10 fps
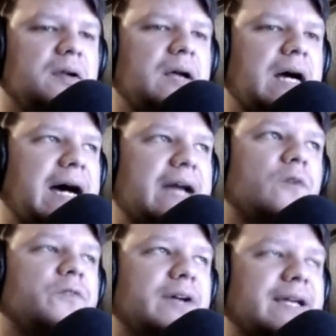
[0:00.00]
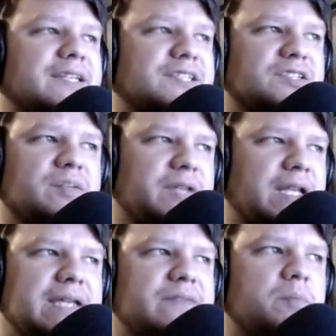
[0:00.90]
I don't feel like this is something
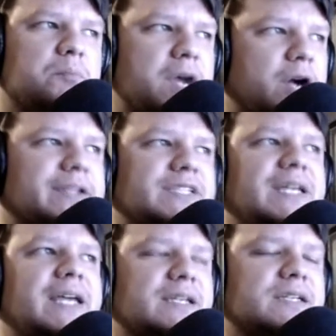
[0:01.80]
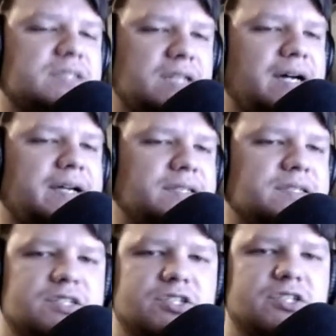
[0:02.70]
that even merits taking
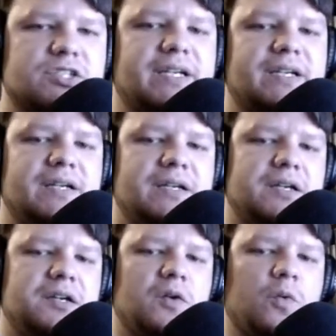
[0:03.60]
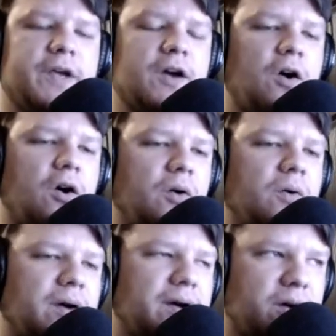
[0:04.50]
sides. It's just like we
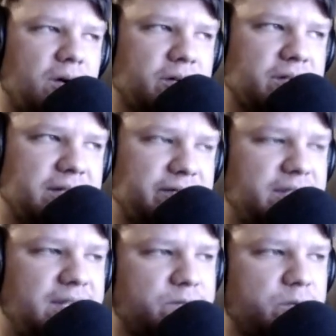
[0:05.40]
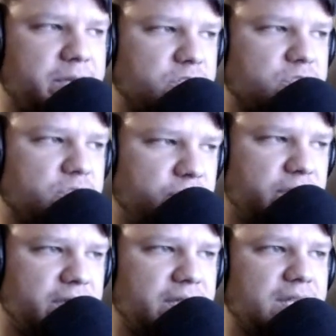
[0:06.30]
all are given the information,
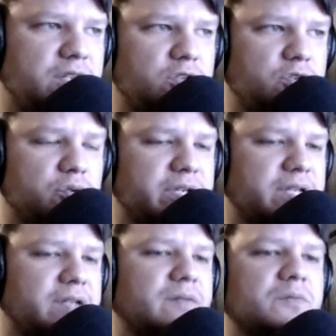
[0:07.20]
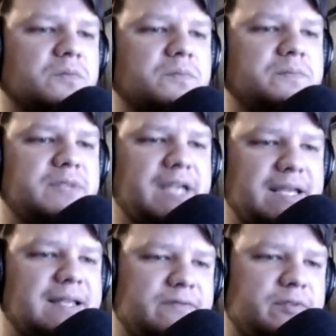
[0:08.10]
and you can take
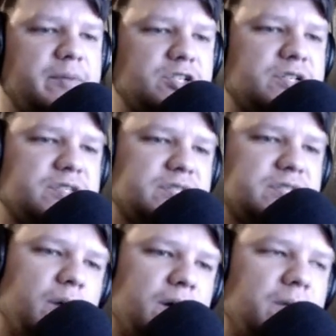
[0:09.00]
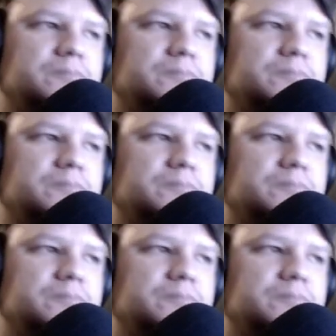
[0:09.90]
that information and say, well,